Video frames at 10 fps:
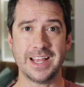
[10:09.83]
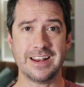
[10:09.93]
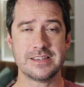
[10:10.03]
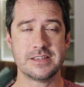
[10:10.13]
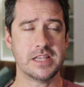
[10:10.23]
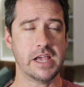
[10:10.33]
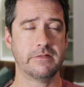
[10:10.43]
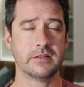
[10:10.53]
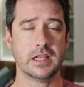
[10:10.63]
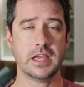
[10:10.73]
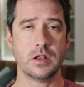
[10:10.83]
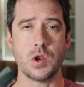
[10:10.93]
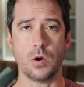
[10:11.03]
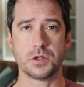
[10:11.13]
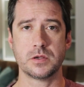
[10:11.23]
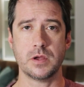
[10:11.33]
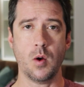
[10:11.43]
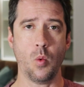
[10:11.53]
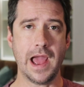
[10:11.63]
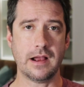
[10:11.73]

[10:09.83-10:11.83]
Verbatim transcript: it is definitely not a